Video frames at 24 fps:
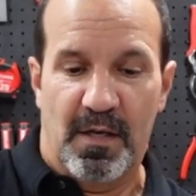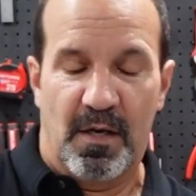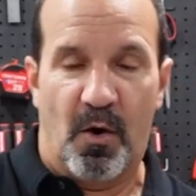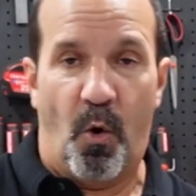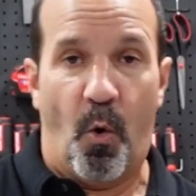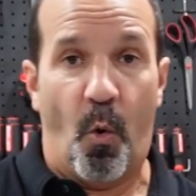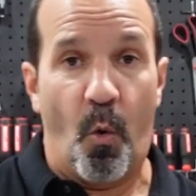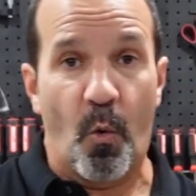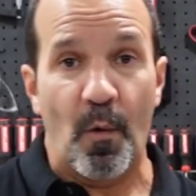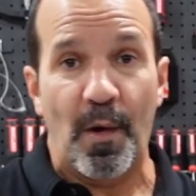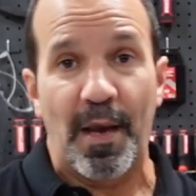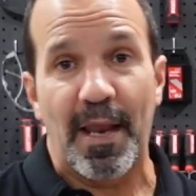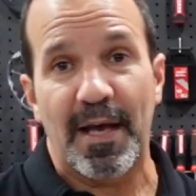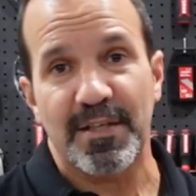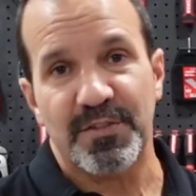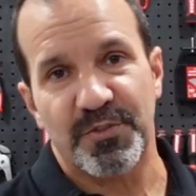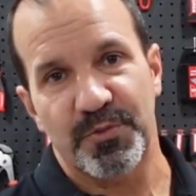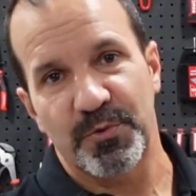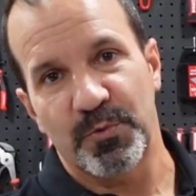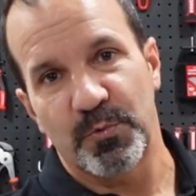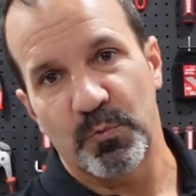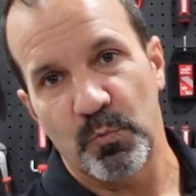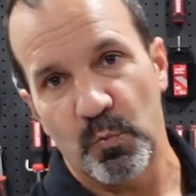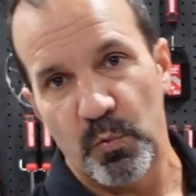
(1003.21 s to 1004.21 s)
or unless
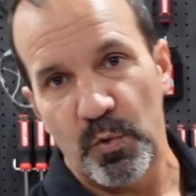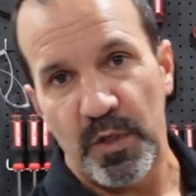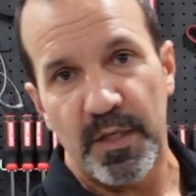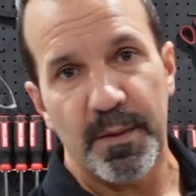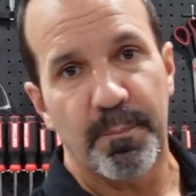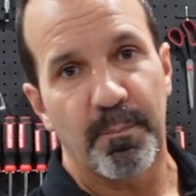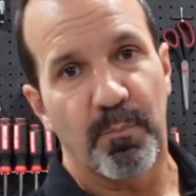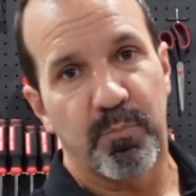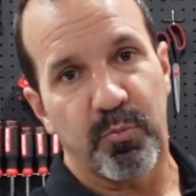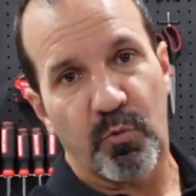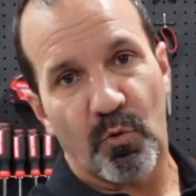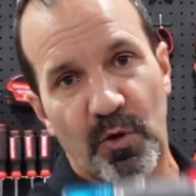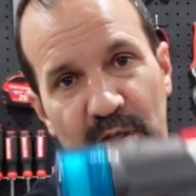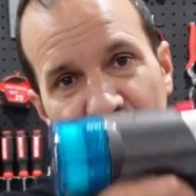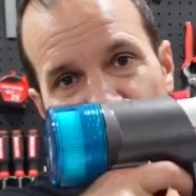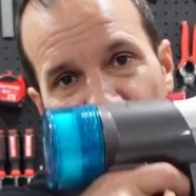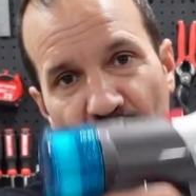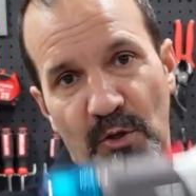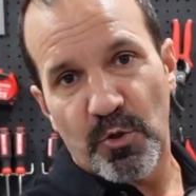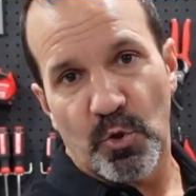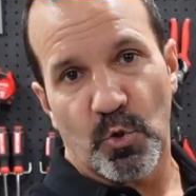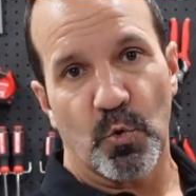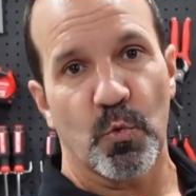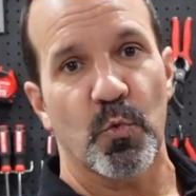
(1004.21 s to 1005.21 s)
you really bring
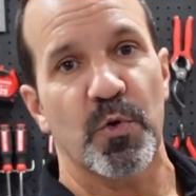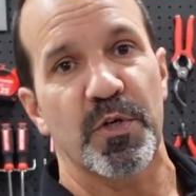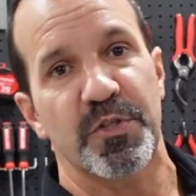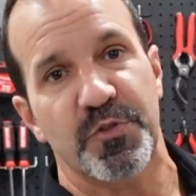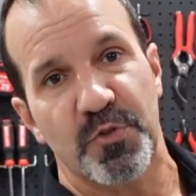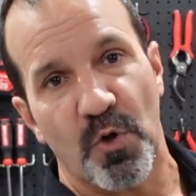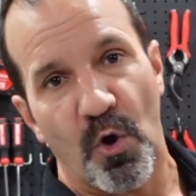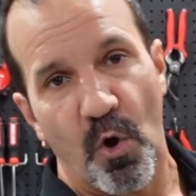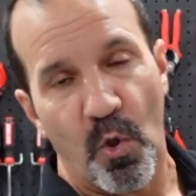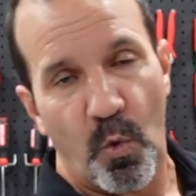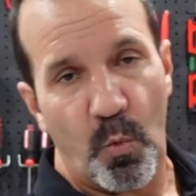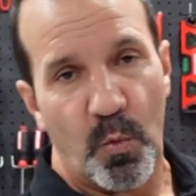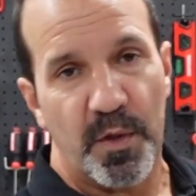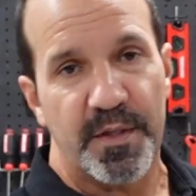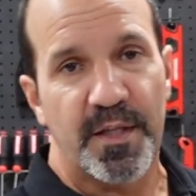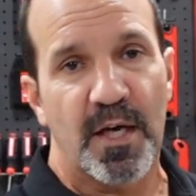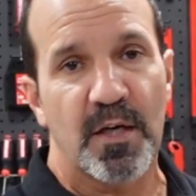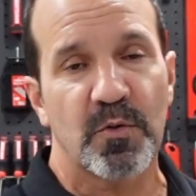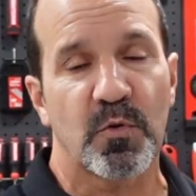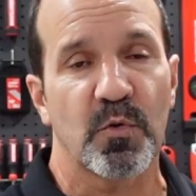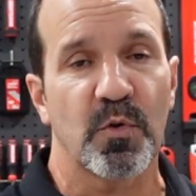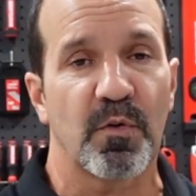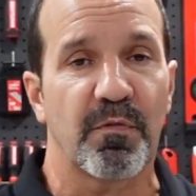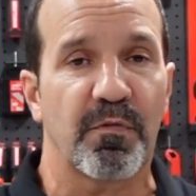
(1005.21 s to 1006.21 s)
down your wrist all the way
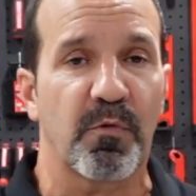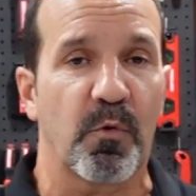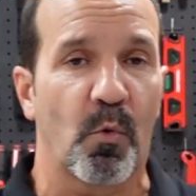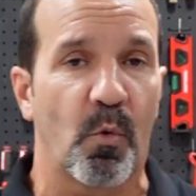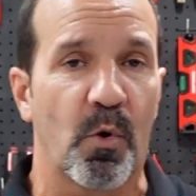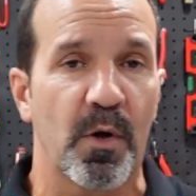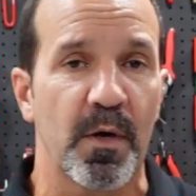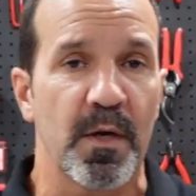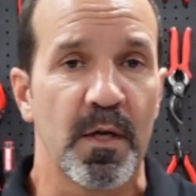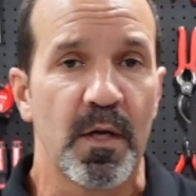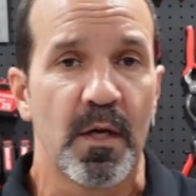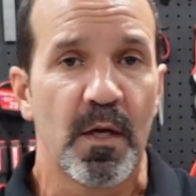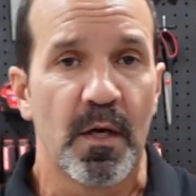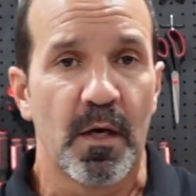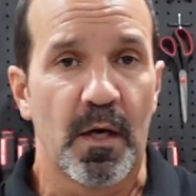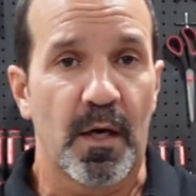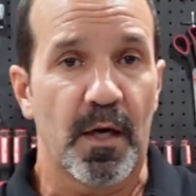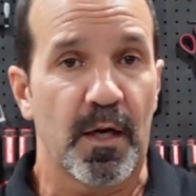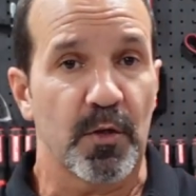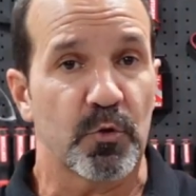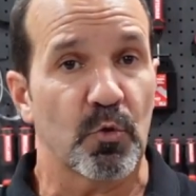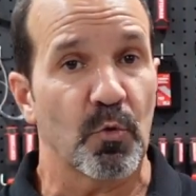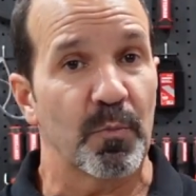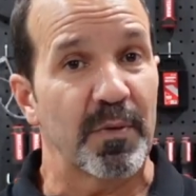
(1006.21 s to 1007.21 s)
down to the floor
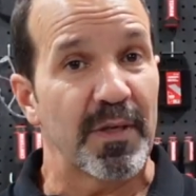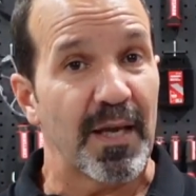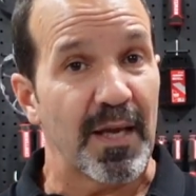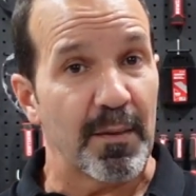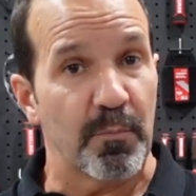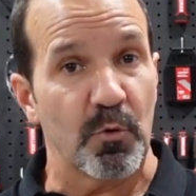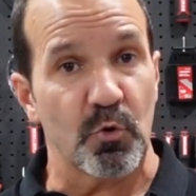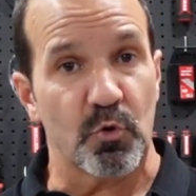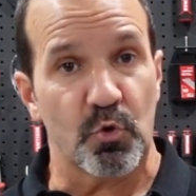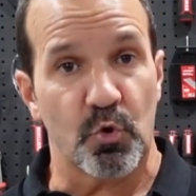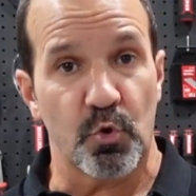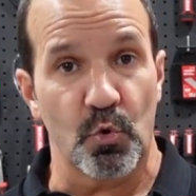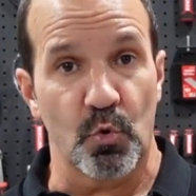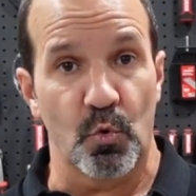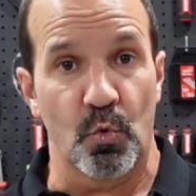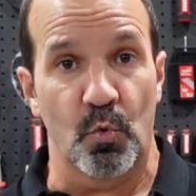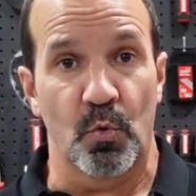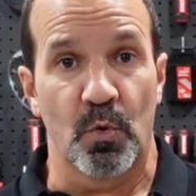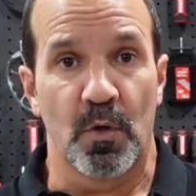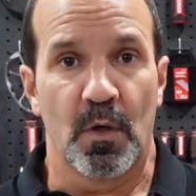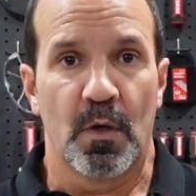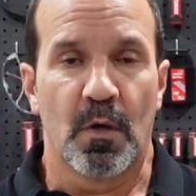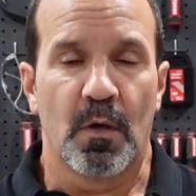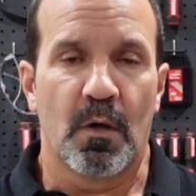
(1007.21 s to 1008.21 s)
to be able
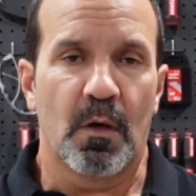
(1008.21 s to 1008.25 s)
to,